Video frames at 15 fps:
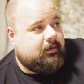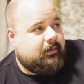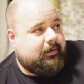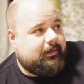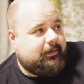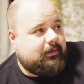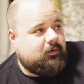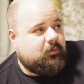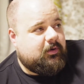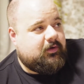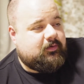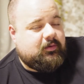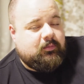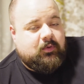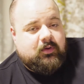
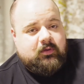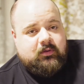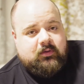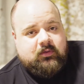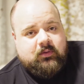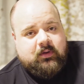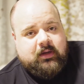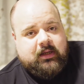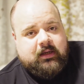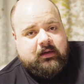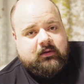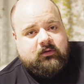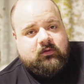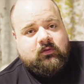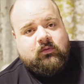Anyways, I'm going to
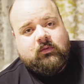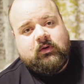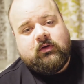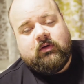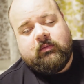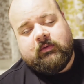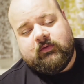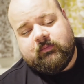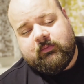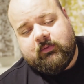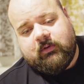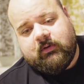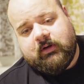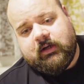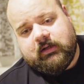link to Adobe's
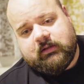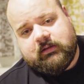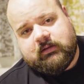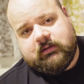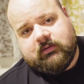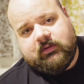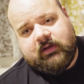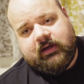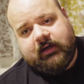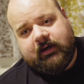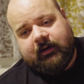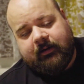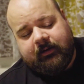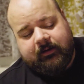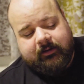product down there.